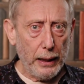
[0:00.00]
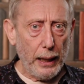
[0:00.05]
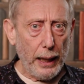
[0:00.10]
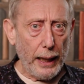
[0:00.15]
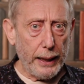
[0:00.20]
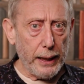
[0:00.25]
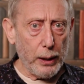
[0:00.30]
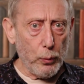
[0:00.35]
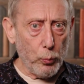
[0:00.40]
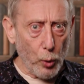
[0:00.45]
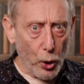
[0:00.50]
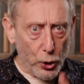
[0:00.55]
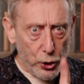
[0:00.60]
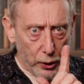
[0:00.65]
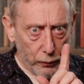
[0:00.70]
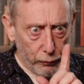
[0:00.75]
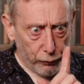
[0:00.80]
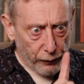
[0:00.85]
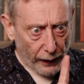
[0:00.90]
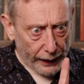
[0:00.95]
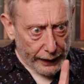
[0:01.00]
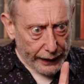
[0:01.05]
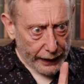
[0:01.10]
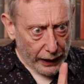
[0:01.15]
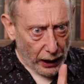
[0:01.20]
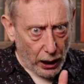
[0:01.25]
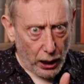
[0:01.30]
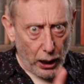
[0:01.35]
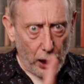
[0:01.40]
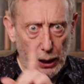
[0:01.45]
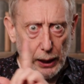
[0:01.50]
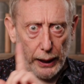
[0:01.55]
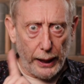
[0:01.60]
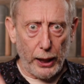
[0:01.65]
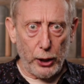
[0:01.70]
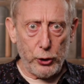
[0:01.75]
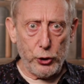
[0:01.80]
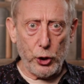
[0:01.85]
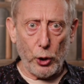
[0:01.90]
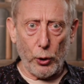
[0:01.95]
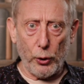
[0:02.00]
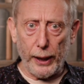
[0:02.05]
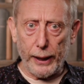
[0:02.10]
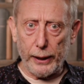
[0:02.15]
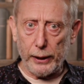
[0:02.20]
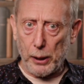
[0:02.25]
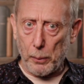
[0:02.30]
And it wasn't funny earlier during